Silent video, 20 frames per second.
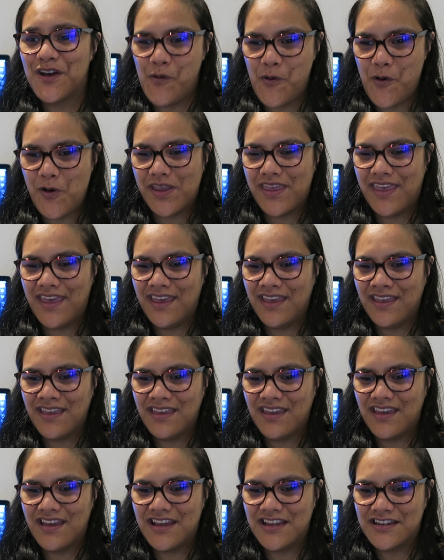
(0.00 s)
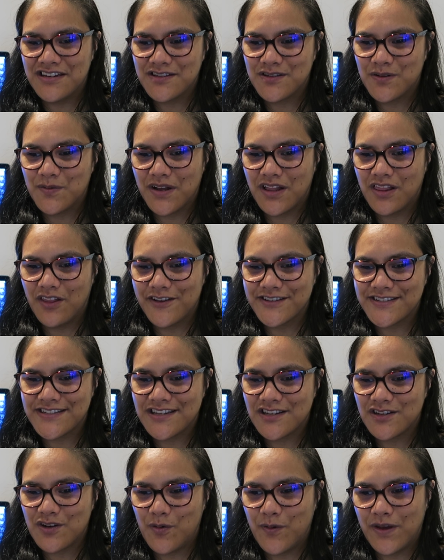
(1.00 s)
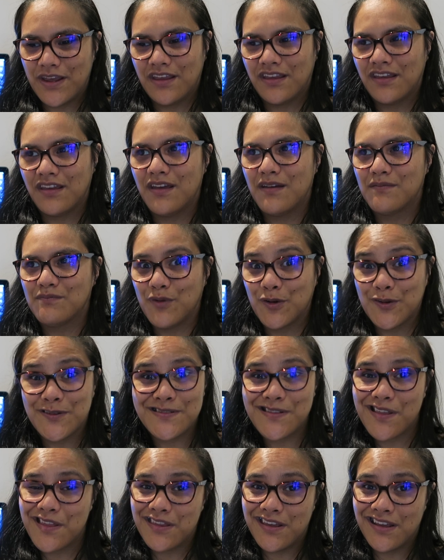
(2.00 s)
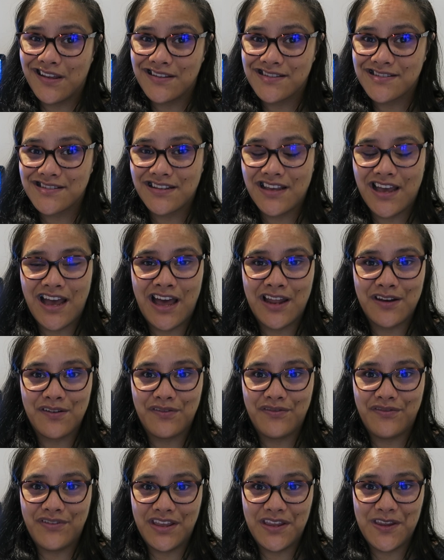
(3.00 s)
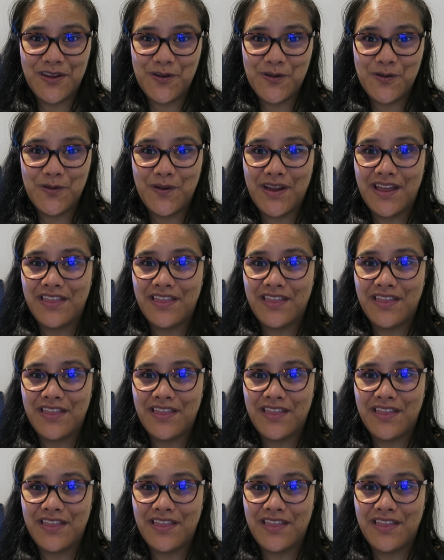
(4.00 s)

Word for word: walking into a closet knowing most of the things can't fit you